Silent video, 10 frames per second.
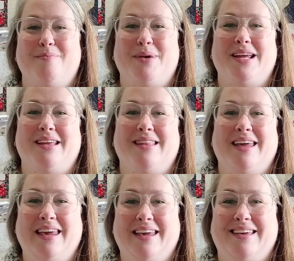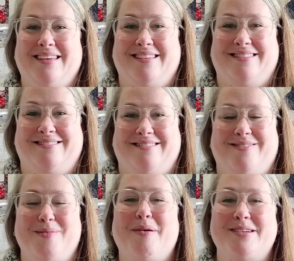But like,
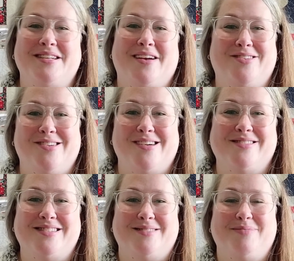we parked it at her house.